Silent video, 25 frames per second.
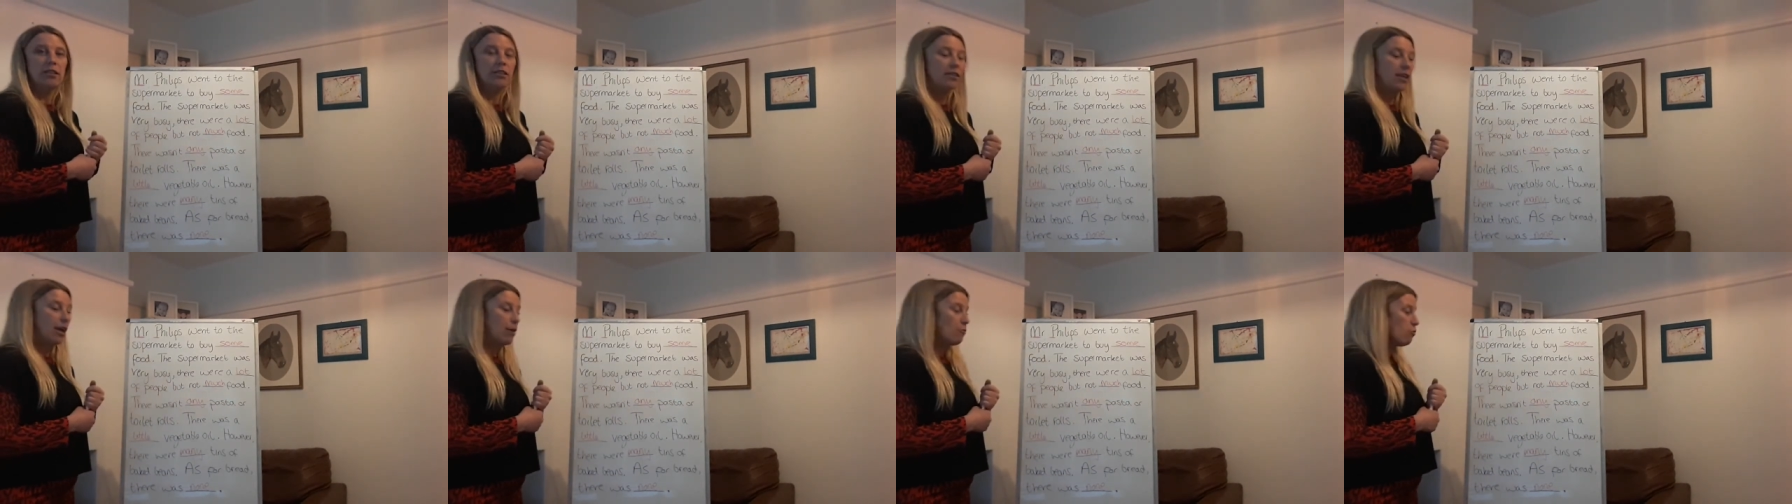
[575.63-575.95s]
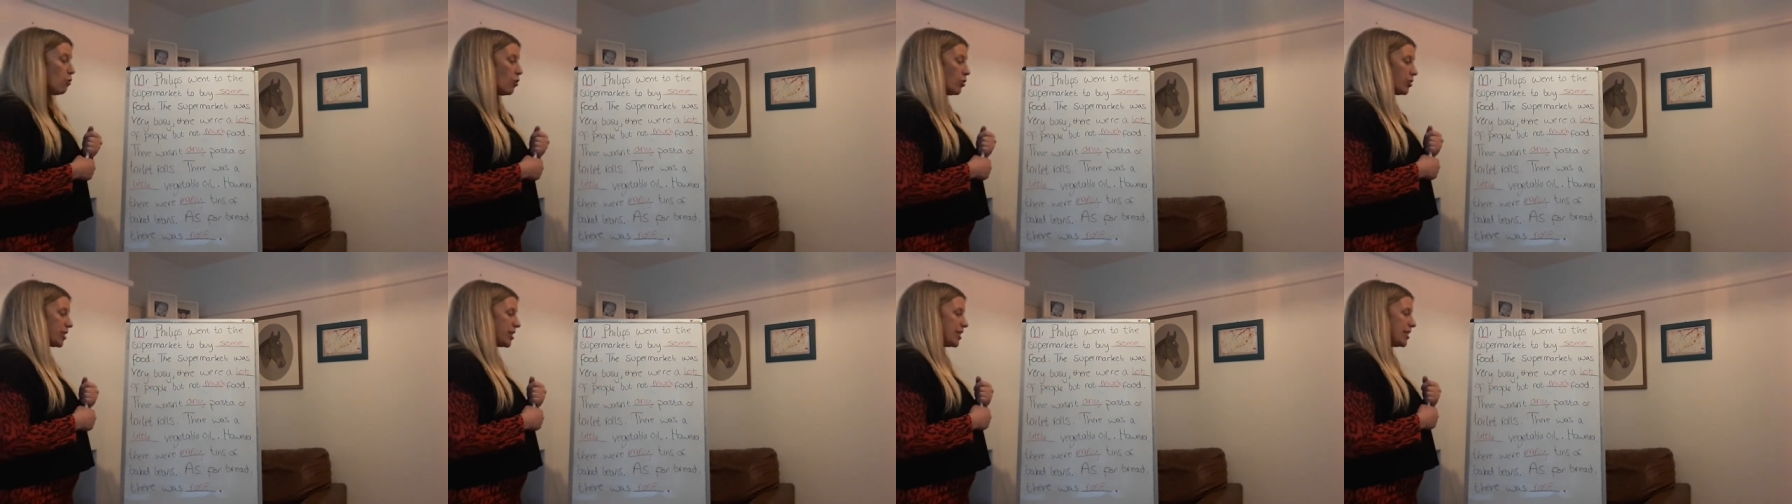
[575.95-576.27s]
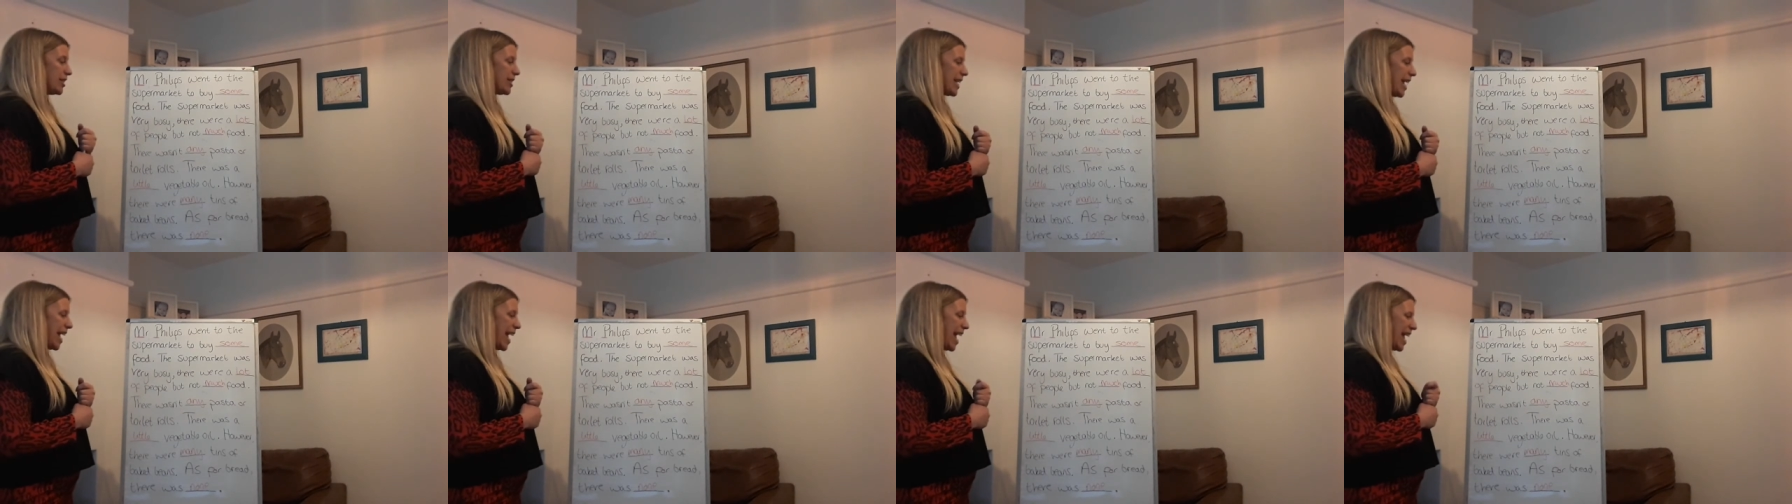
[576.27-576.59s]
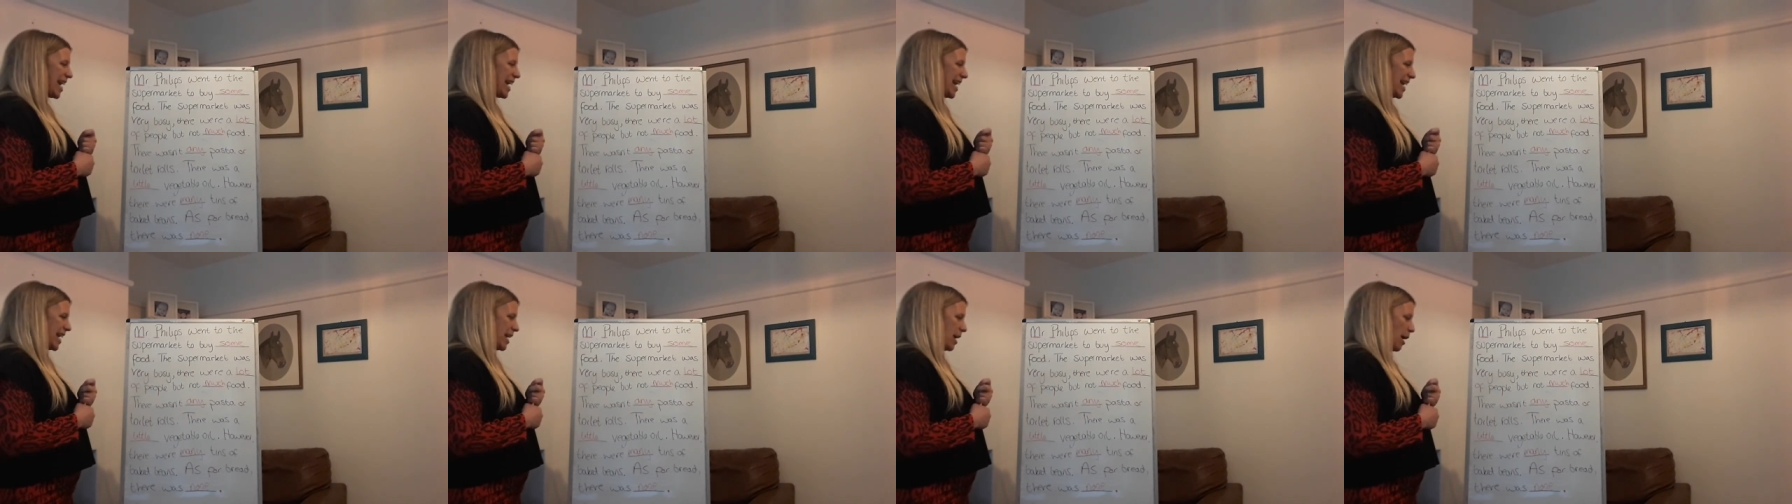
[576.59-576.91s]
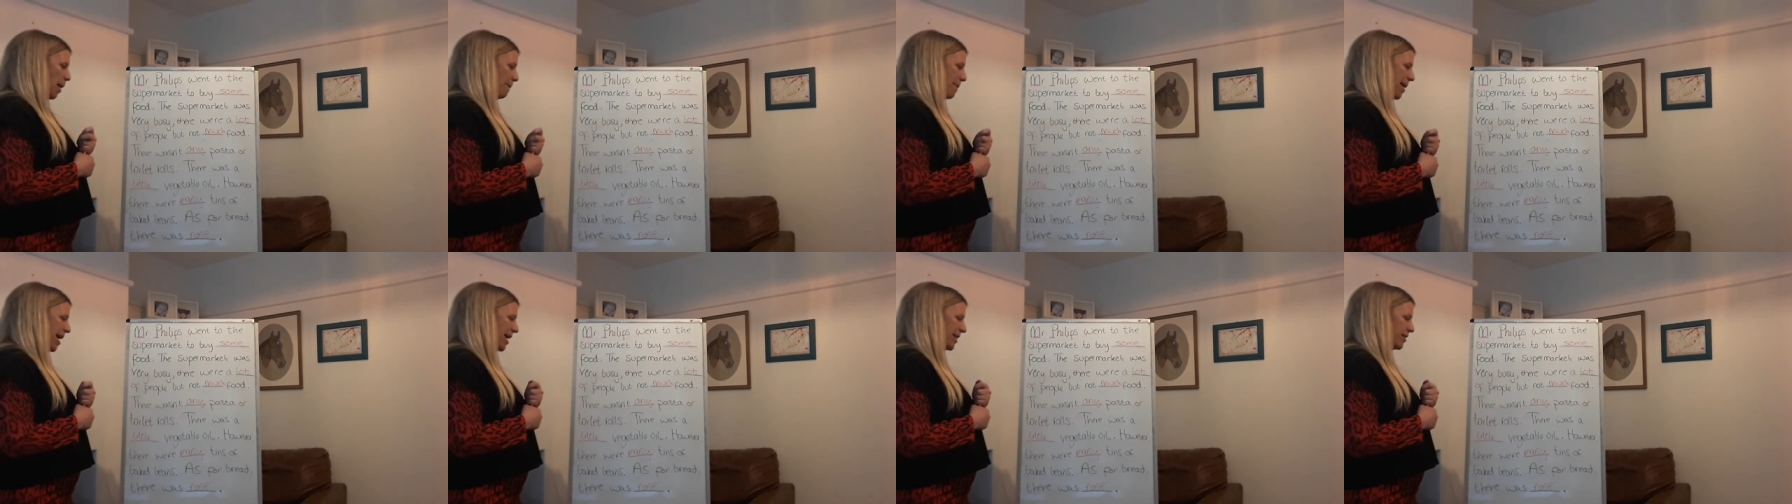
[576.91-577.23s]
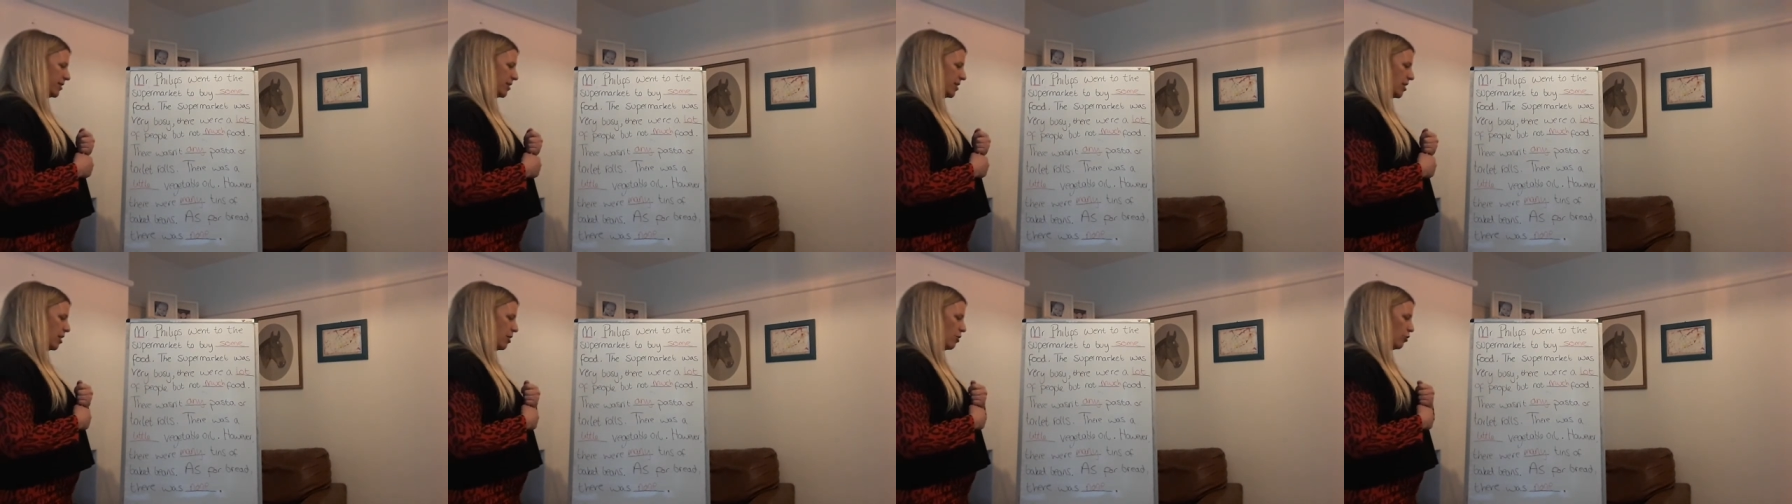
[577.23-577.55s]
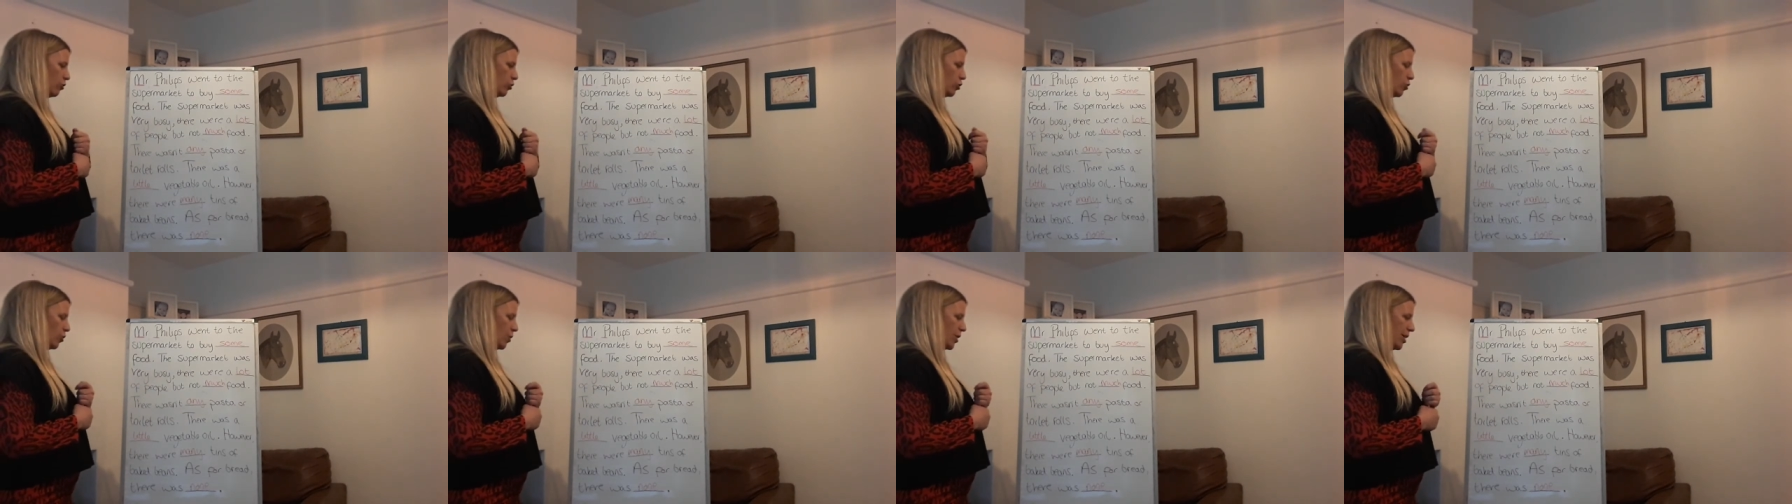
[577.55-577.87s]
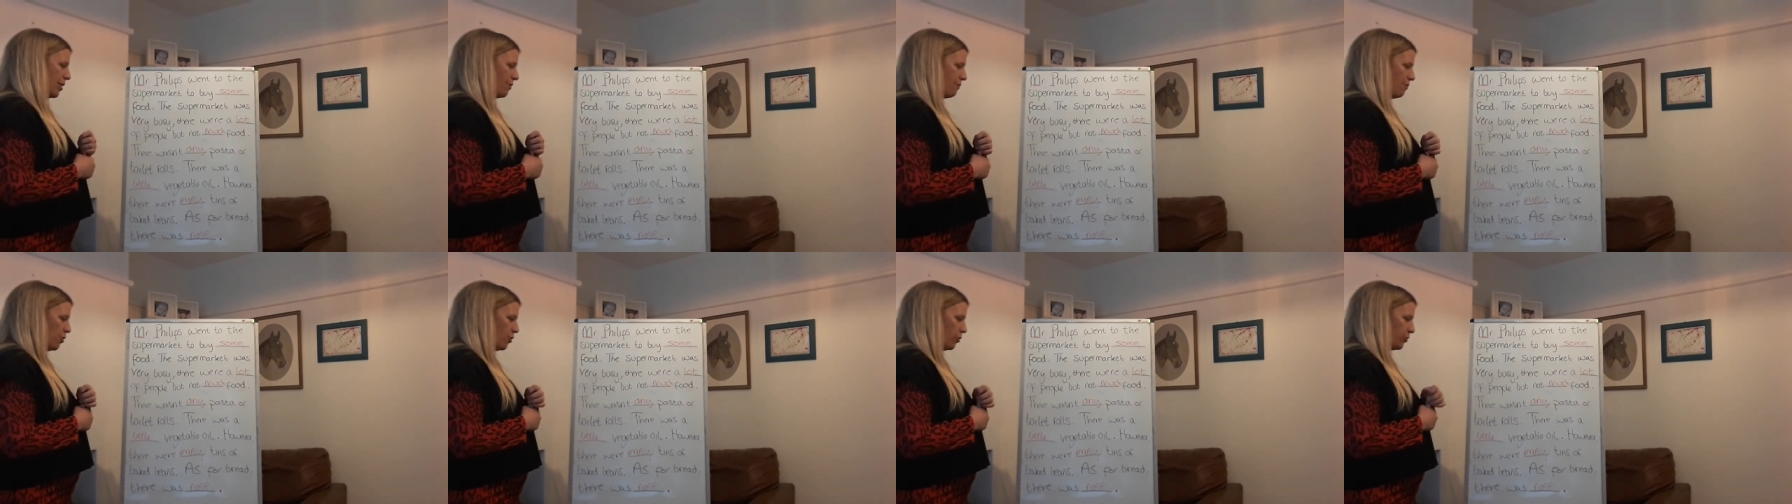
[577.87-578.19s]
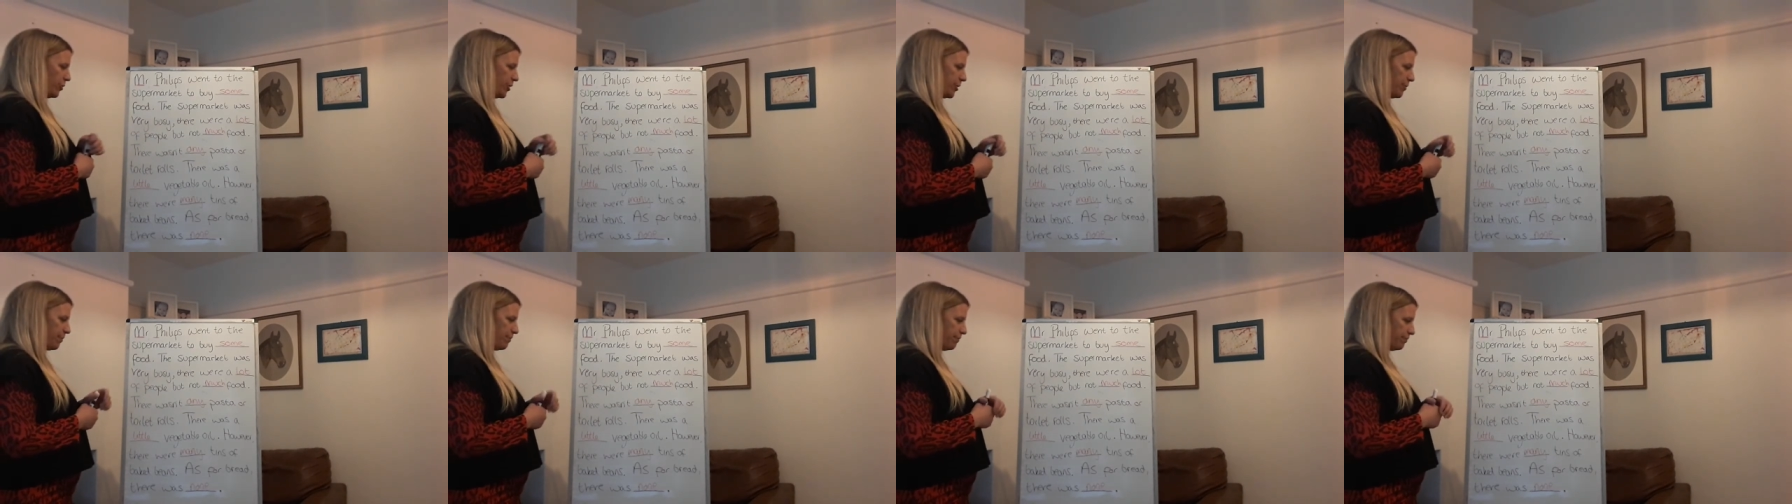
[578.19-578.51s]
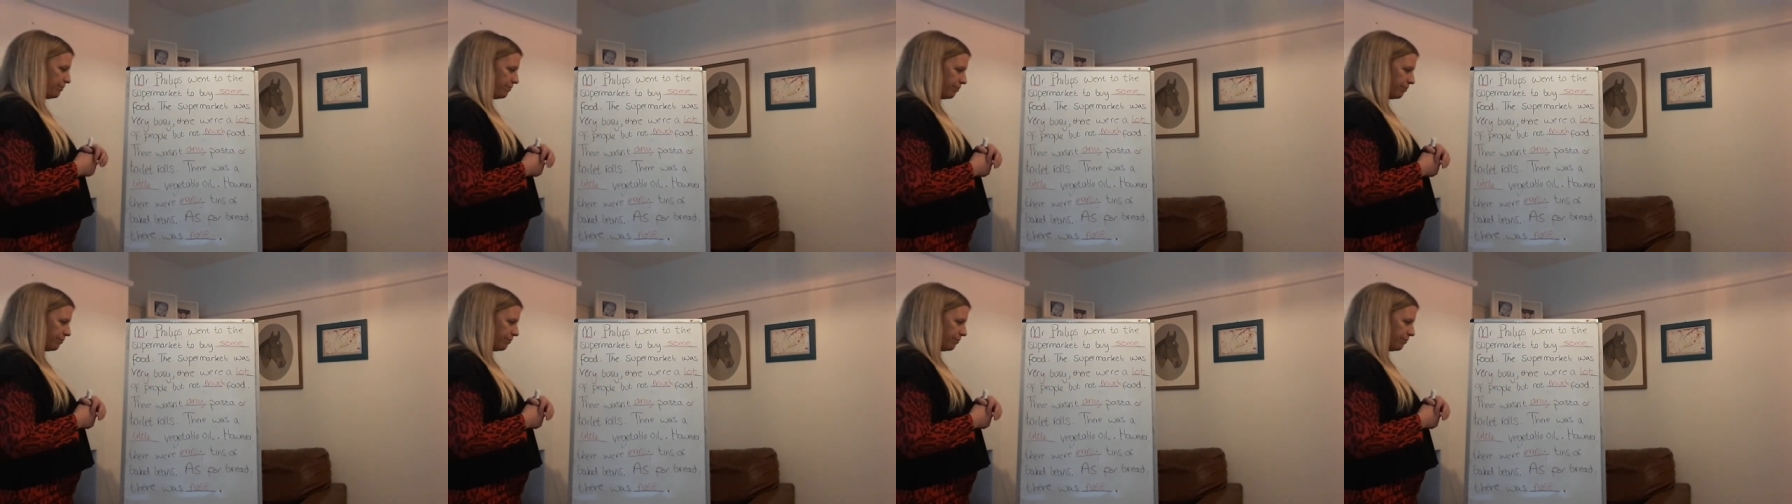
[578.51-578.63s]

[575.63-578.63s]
There wasn't any pasta or toilet rolls.